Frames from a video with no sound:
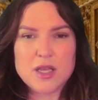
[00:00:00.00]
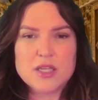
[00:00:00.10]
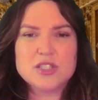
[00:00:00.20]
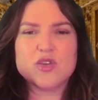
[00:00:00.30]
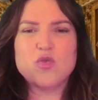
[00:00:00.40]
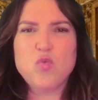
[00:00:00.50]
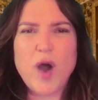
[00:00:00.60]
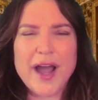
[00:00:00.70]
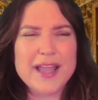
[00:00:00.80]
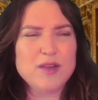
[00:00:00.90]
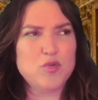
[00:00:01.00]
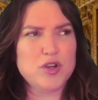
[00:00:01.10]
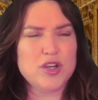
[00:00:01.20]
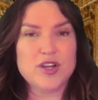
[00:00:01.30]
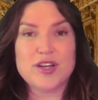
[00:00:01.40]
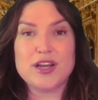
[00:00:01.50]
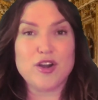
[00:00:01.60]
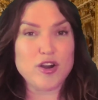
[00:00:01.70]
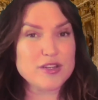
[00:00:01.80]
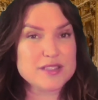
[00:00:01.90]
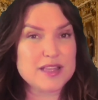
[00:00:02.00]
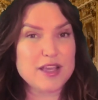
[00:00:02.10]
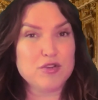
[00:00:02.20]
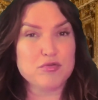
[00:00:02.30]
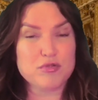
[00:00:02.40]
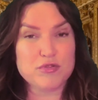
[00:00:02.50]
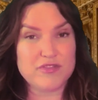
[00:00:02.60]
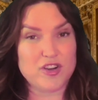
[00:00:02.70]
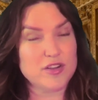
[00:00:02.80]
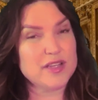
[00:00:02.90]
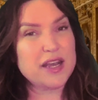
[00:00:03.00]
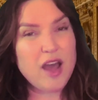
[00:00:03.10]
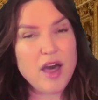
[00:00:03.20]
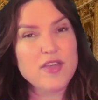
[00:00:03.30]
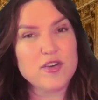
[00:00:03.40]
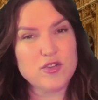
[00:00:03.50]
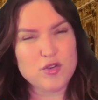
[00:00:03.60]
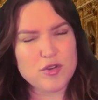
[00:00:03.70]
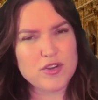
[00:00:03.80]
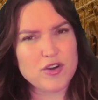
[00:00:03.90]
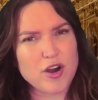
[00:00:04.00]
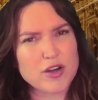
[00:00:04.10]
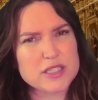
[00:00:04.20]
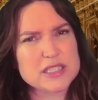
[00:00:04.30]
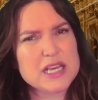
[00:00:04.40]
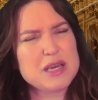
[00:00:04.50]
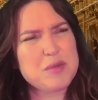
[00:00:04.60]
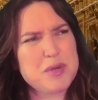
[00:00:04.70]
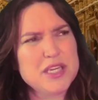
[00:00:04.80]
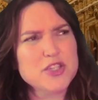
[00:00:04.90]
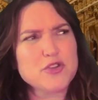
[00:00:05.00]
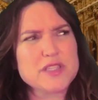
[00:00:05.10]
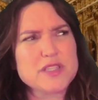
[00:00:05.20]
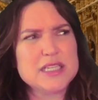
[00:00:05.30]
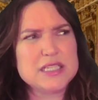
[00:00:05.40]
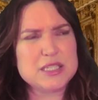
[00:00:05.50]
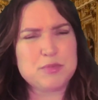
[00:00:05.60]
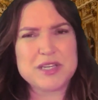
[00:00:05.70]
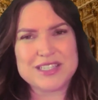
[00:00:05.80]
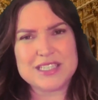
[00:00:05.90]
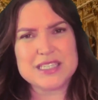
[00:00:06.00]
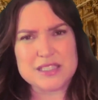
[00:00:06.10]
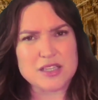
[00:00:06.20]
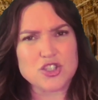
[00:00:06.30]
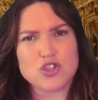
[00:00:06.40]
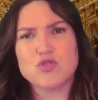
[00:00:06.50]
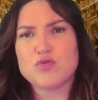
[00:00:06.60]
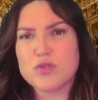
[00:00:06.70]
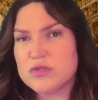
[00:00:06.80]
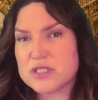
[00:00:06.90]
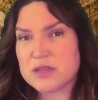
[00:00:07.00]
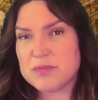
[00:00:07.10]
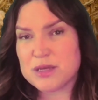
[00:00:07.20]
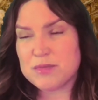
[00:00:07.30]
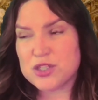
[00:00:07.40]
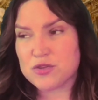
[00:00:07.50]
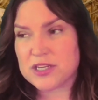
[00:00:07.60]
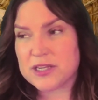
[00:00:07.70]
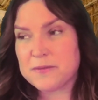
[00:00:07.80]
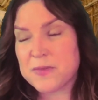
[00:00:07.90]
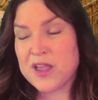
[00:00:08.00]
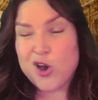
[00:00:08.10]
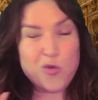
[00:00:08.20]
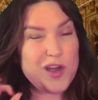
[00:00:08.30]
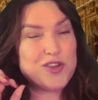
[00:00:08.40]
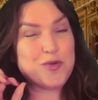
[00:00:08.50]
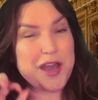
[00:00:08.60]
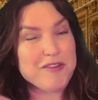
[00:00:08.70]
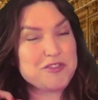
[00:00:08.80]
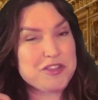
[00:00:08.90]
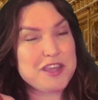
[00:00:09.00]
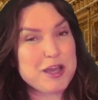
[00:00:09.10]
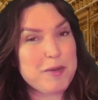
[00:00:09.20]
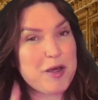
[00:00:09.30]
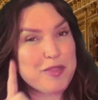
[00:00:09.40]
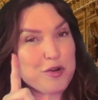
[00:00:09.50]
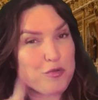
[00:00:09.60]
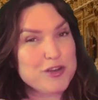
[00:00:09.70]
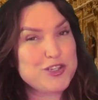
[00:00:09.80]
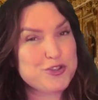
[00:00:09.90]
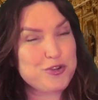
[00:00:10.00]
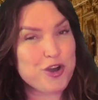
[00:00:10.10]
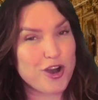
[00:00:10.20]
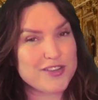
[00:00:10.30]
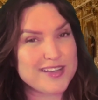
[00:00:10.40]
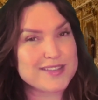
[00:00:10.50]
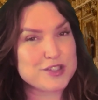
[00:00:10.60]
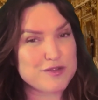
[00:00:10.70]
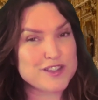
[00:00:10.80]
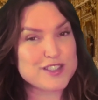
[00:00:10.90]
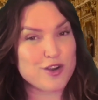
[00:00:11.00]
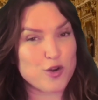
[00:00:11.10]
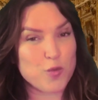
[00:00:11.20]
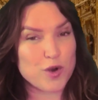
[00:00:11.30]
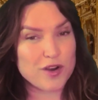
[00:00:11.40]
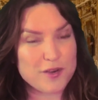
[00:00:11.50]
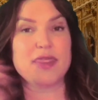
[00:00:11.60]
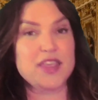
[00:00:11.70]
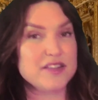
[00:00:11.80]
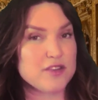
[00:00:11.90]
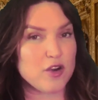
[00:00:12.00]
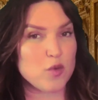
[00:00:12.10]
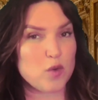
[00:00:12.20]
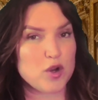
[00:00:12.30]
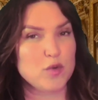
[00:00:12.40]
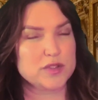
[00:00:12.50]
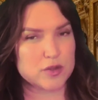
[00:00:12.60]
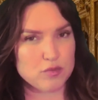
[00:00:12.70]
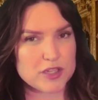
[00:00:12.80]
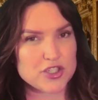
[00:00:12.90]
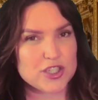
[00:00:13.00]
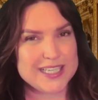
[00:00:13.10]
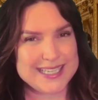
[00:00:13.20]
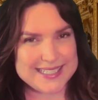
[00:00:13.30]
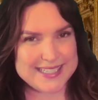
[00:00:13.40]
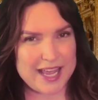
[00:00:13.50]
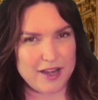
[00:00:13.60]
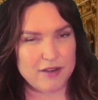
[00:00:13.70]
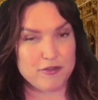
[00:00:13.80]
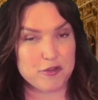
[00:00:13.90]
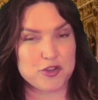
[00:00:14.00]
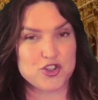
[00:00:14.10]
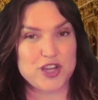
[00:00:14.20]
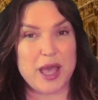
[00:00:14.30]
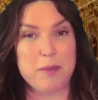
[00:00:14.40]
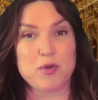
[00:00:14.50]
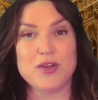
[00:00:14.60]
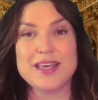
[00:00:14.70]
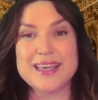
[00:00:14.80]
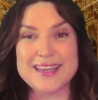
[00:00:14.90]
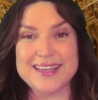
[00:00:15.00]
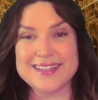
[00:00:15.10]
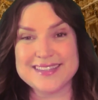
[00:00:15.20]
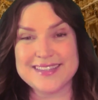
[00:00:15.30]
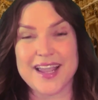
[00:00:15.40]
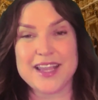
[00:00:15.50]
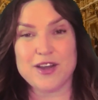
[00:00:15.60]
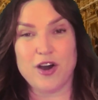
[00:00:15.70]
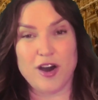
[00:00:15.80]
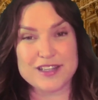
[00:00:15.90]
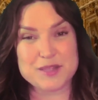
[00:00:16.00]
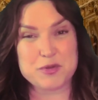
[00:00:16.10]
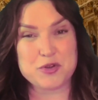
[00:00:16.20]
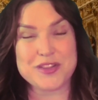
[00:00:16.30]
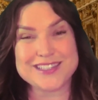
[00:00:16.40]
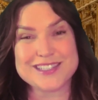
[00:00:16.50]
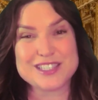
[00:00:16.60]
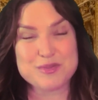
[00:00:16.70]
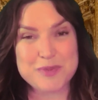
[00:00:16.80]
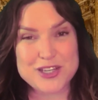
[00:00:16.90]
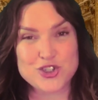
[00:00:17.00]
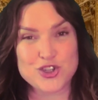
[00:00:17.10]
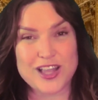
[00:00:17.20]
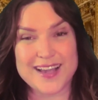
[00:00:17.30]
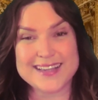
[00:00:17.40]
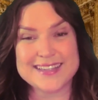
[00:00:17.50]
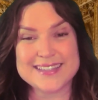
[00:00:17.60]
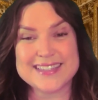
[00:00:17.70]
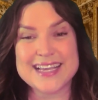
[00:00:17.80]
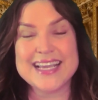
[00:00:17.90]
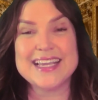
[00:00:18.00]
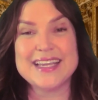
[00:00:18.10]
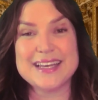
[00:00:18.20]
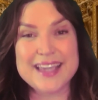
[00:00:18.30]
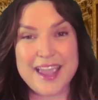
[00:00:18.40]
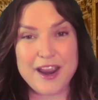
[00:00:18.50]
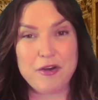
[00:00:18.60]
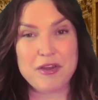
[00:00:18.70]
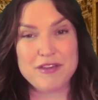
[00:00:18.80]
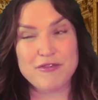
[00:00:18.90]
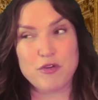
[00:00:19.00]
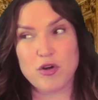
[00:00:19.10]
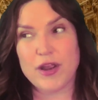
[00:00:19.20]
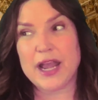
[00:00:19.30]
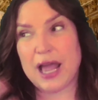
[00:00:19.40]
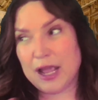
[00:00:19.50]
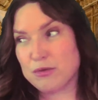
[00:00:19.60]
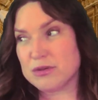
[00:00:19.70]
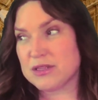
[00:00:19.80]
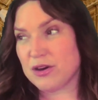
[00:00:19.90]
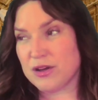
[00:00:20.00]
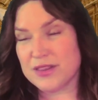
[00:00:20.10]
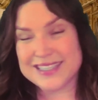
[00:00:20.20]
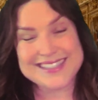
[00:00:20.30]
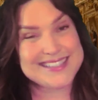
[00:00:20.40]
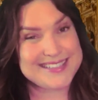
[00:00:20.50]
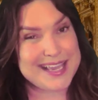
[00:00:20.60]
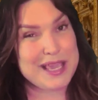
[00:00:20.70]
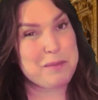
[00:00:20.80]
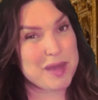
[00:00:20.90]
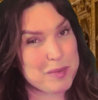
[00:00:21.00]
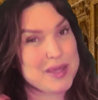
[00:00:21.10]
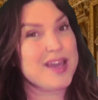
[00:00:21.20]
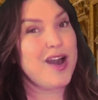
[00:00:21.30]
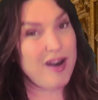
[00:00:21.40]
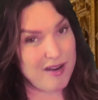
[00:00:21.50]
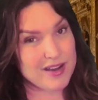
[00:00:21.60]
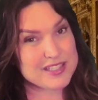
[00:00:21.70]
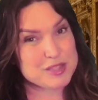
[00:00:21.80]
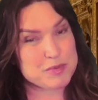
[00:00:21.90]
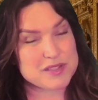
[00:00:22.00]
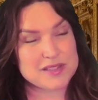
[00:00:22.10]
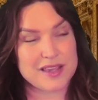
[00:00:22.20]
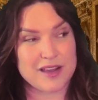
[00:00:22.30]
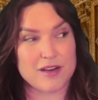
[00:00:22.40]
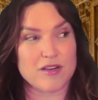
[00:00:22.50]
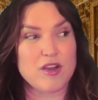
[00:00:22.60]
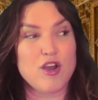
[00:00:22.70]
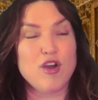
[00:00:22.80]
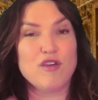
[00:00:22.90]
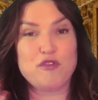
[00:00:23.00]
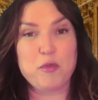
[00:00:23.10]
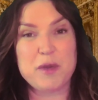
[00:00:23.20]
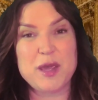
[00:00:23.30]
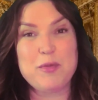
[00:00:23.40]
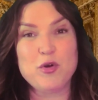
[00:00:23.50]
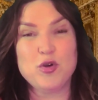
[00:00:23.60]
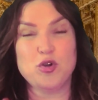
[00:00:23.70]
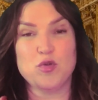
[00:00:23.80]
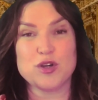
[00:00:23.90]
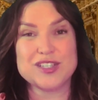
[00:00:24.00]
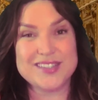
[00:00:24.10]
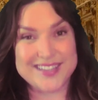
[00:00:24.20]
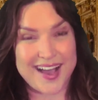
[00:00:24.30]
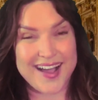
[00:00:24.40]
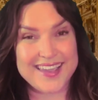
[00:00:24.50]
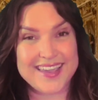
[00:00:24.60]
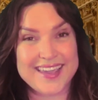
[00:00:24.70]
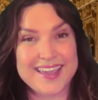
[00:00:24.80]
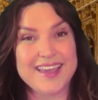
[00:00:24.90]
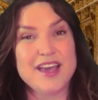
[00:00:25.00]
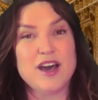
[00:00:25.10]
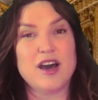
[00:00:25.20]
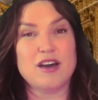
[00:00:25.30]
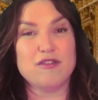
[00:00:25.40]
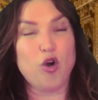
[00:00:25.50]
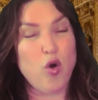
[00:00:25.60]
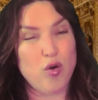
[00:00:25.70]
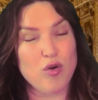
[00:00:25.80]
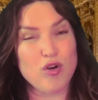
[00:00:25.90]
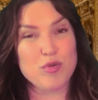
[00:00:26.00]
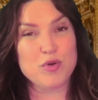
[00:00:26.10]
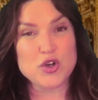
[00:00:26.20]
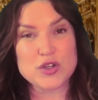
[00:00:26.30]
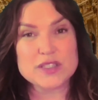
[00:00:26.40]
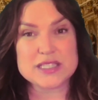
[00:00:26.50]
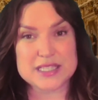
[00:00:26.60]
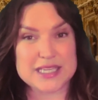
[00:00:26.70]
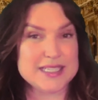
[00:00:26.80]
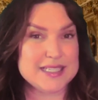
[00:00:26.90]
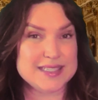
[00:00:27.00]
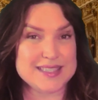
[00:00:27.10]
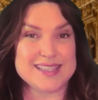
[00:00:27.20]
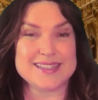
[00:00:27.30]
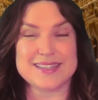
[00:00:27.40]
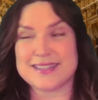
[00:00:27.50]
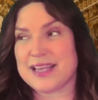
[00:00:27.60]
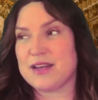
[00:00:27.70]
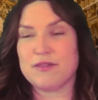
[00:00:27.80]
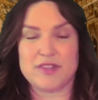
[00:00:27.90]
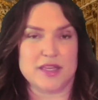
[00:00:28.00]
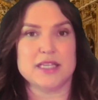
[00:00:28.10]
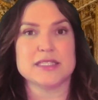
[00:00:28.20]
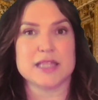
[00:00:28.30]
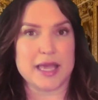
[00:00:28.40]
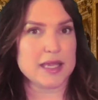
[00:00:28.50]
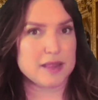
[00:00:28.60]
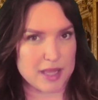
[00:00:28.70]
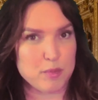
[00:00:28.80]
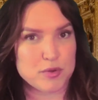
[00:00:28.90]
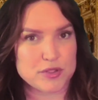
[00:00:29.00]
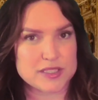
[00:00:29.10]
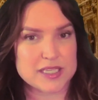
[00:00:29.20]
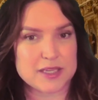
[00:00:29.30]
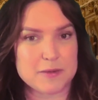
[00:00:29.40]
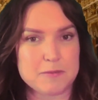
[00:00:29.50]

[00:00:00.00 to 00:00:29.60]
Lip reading: So why would an artist like Grünewald and other Northern artists be interested in depicting such gruesome imagery? Well, you have to think about the original context of this artwork. This artwork was originally intended for the chapel inside a hospital that specialized in caring for, and I would call this today maybe hospice care, for people who were dying of horrible skin diseases and of things like leprosy.